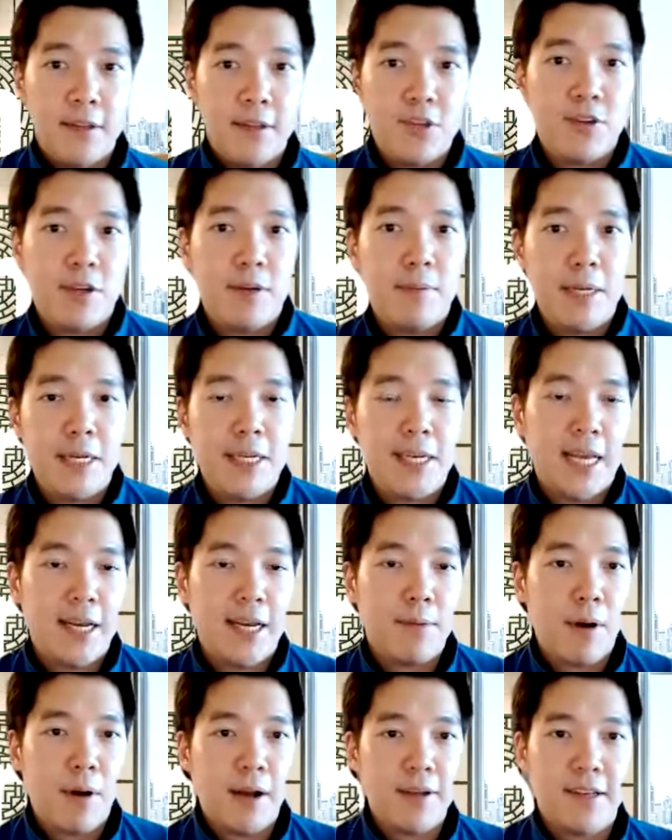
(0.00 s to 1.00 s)
the streaming
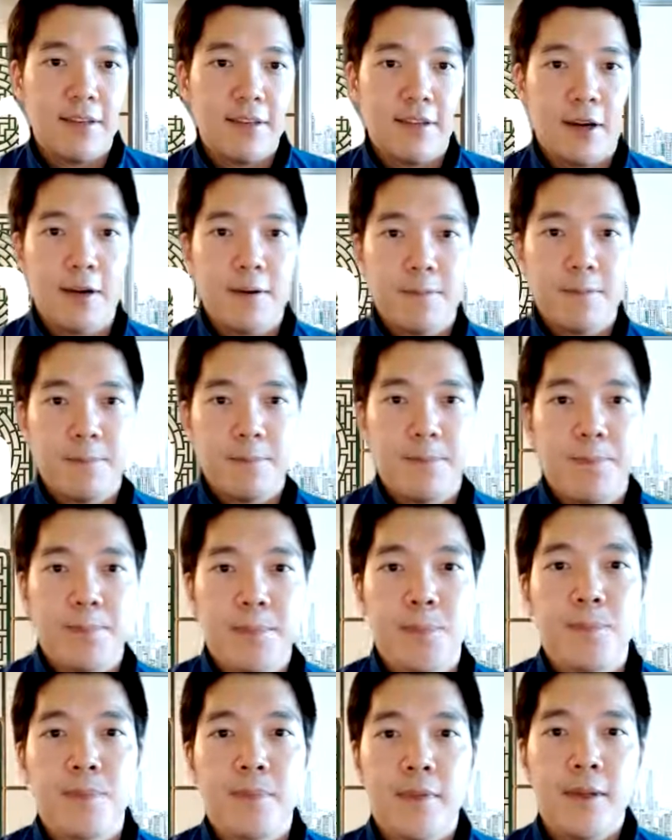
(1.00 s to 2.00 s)
data processor.
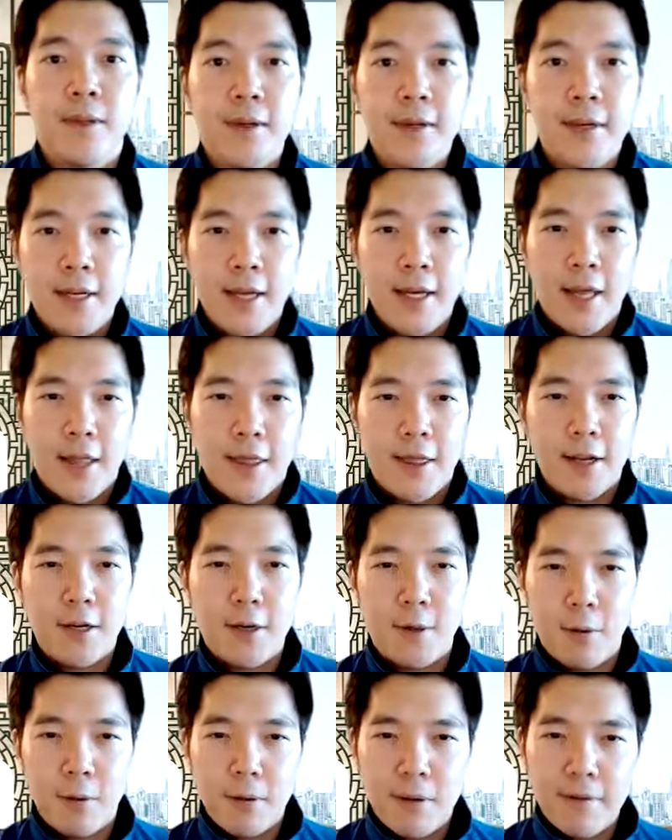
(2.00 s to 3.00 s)
The
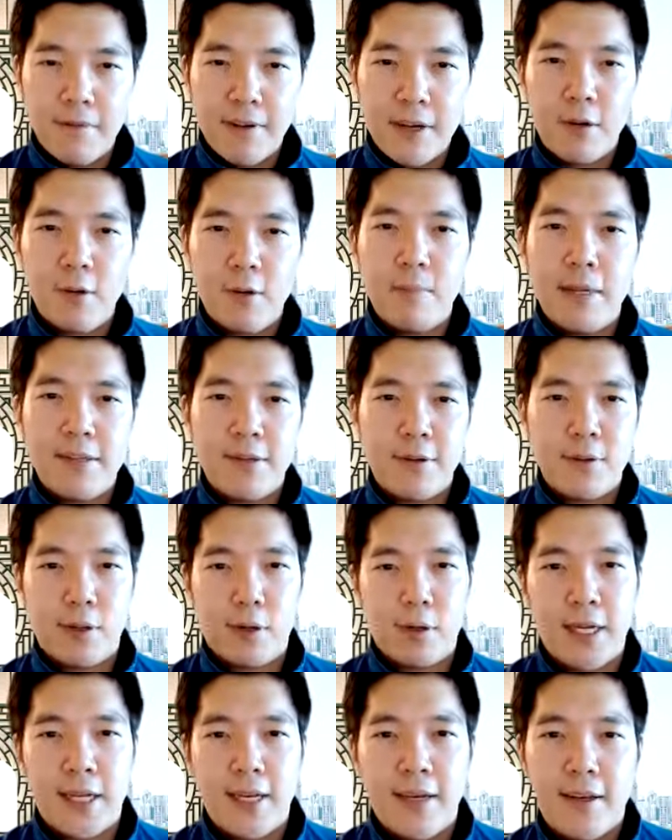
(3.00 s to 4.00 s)
goal of incremental
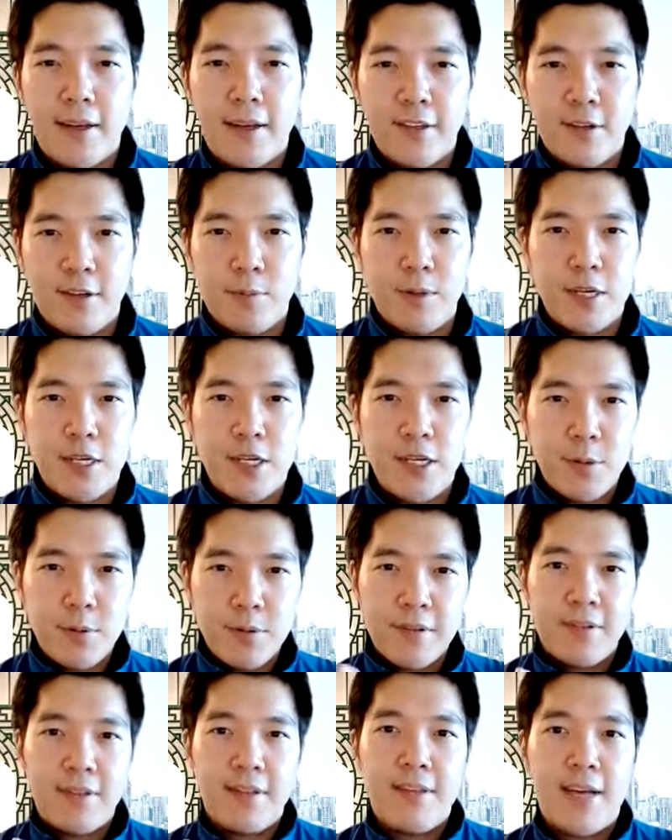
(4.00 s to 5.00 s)
learning is to
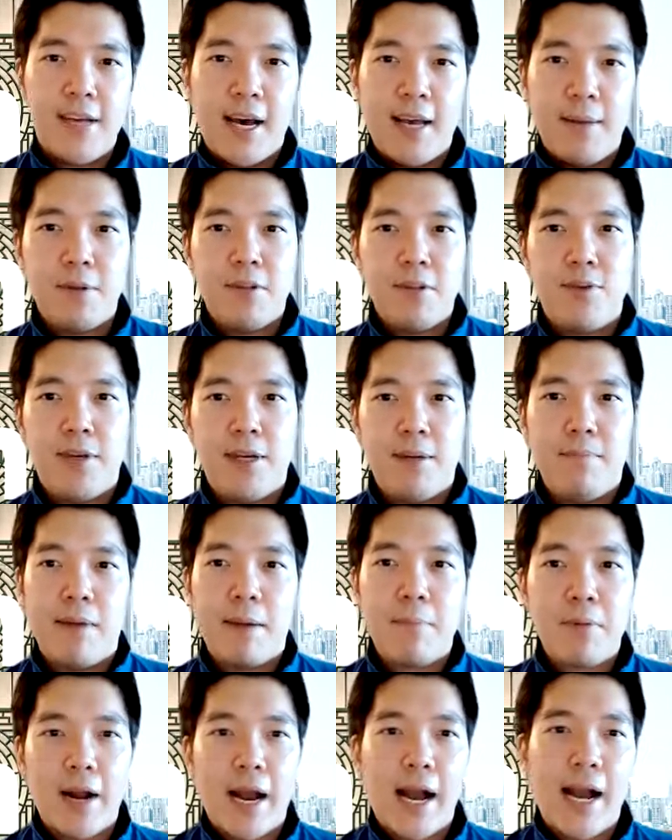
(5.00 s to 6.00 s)
reduce the time between
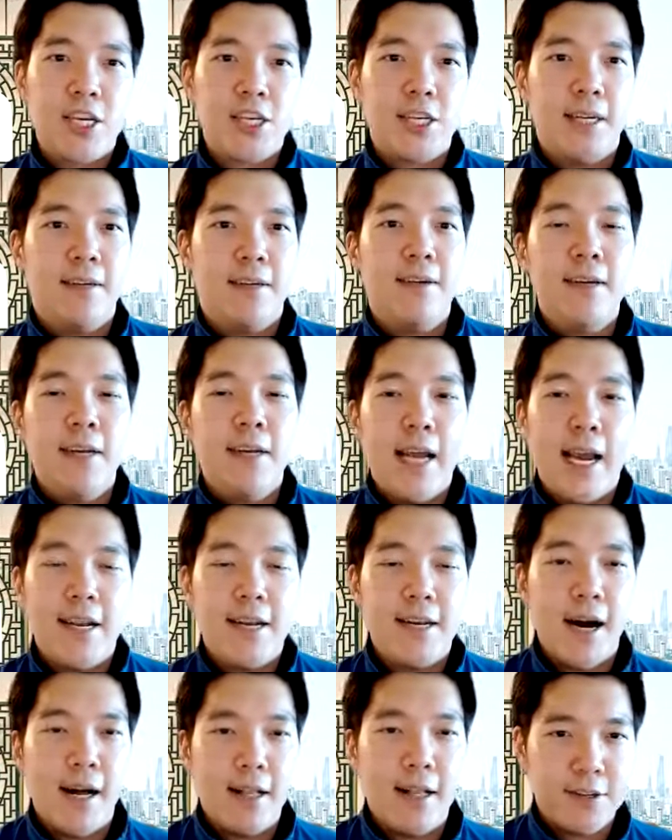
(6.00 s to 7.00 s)
member action
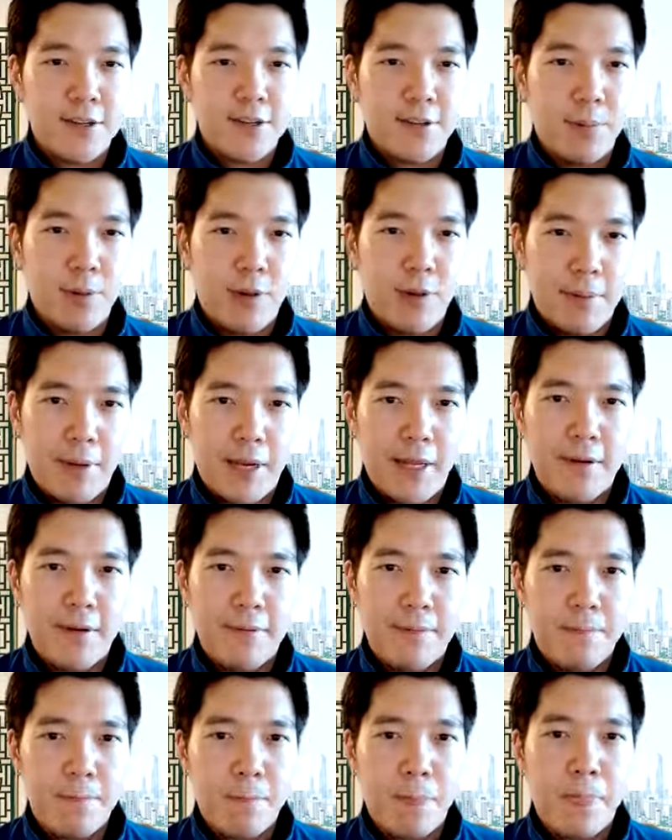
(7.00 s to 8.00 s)
and knowledge deployment.
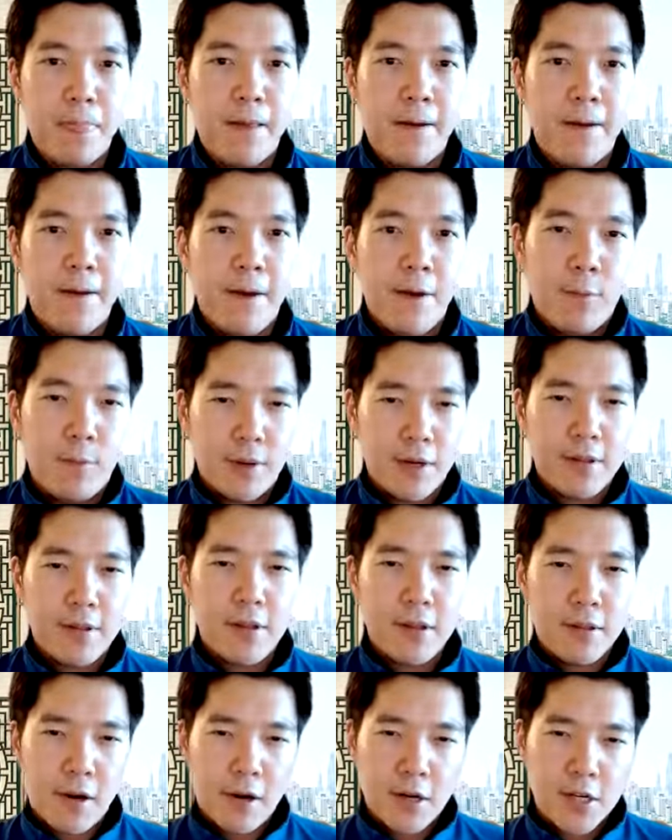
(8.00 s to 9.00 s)
One of
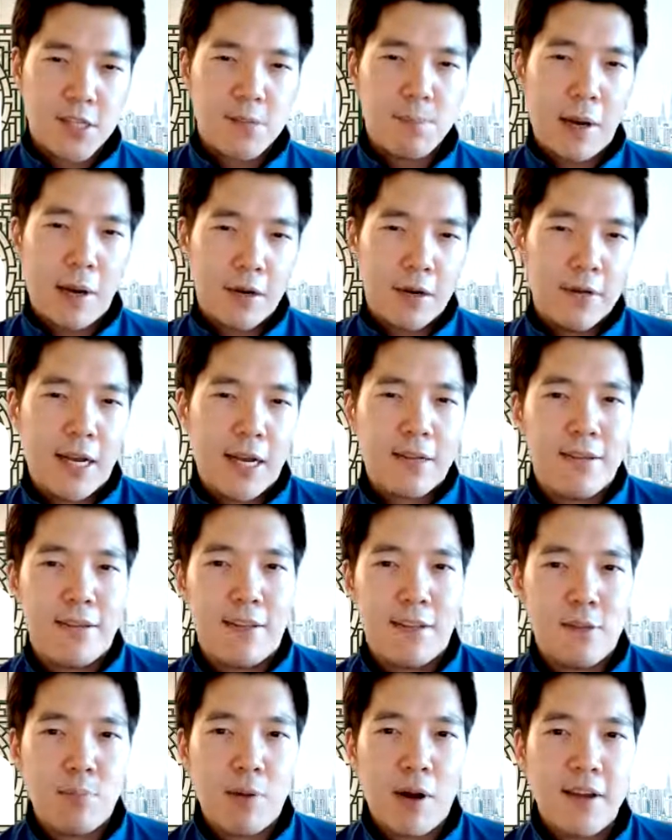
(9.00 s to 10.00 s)
the largest bottlenecks in
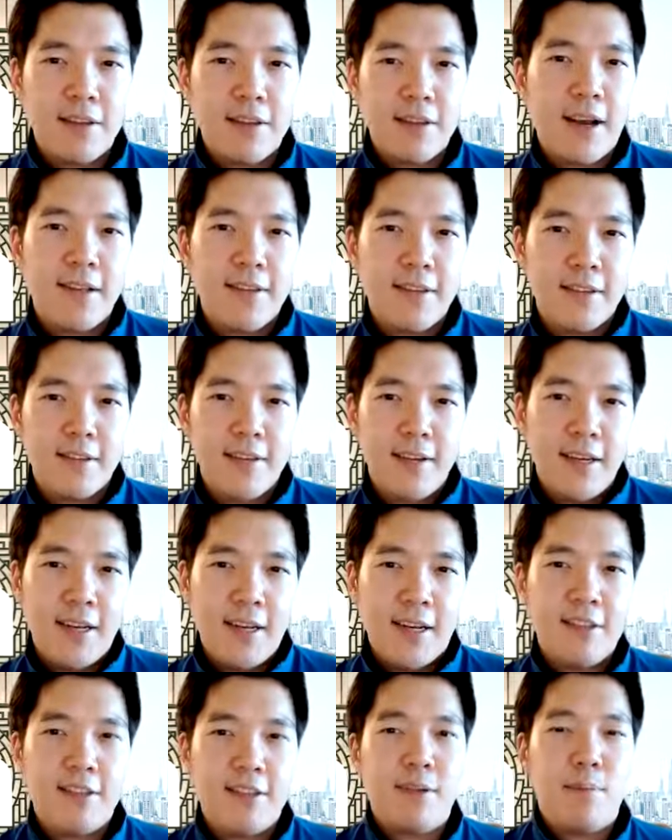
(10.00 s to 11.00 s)
this process
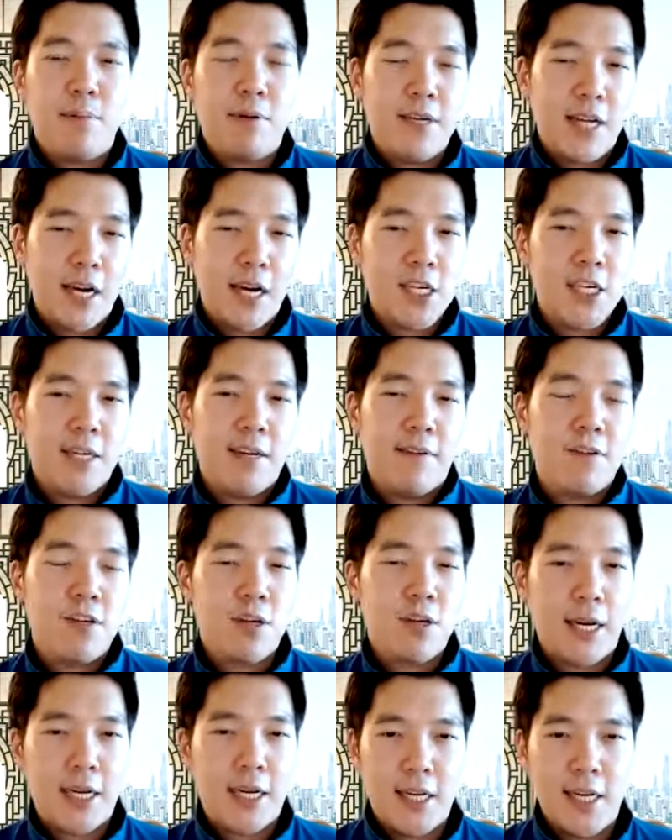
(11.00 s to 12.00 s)
is the production of
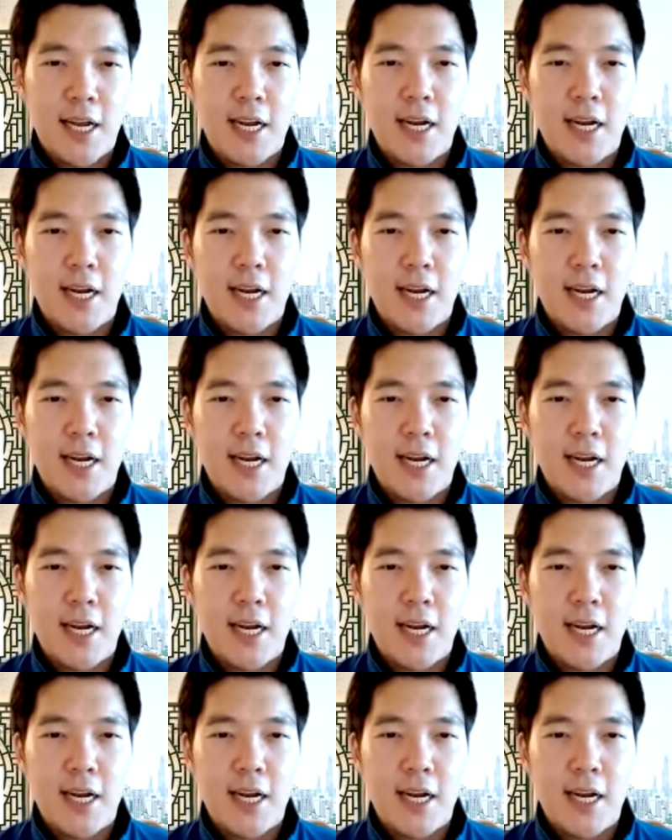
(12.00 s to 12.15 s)
training